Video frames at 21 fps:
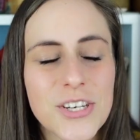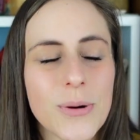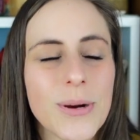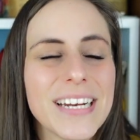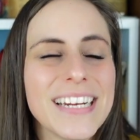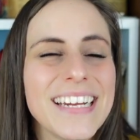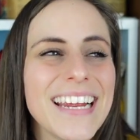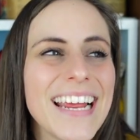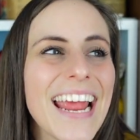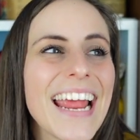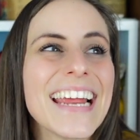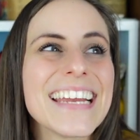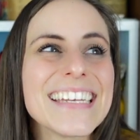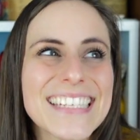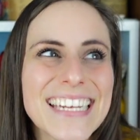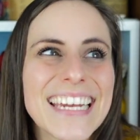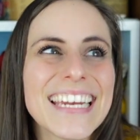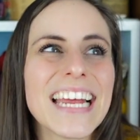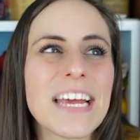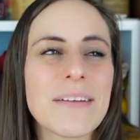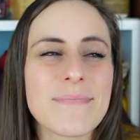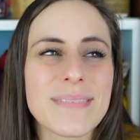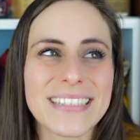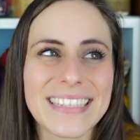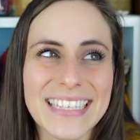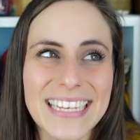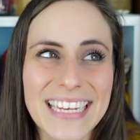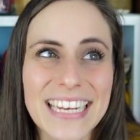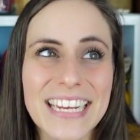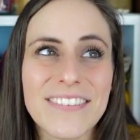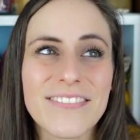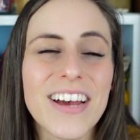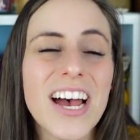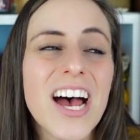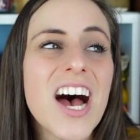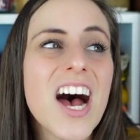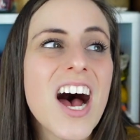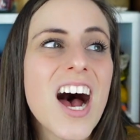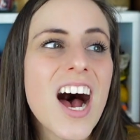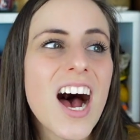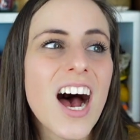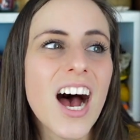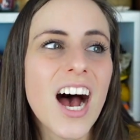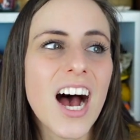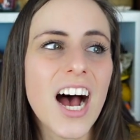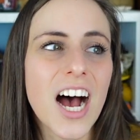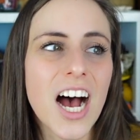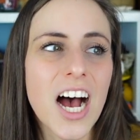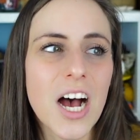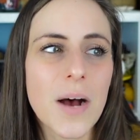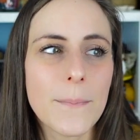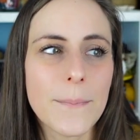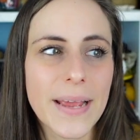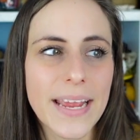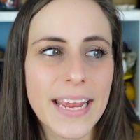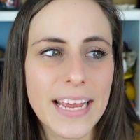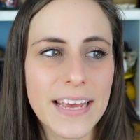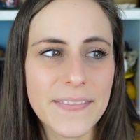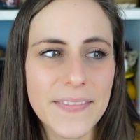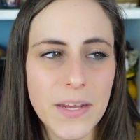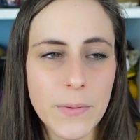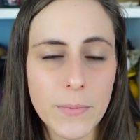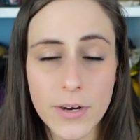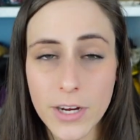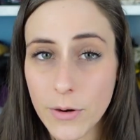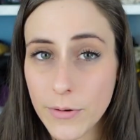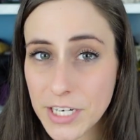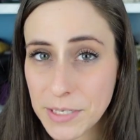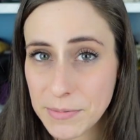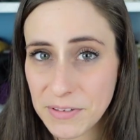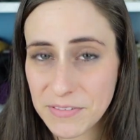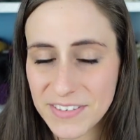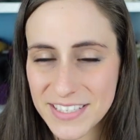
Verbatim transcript: 2018, I believe. Um, and they were going to be